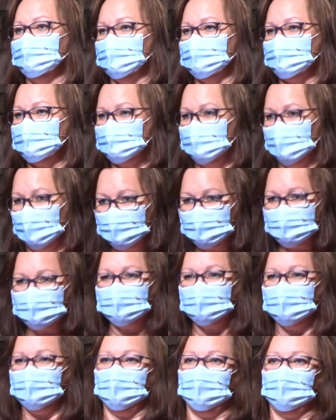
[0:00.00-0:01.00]
that,
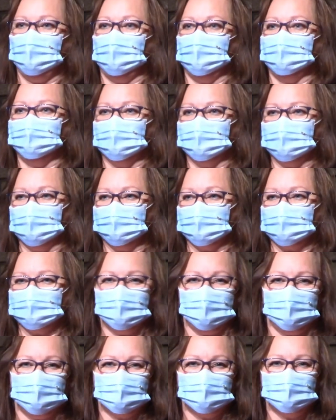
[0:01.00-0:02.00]
like today, where they were
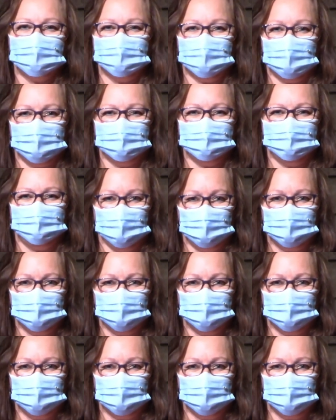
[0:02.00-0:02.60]
talking about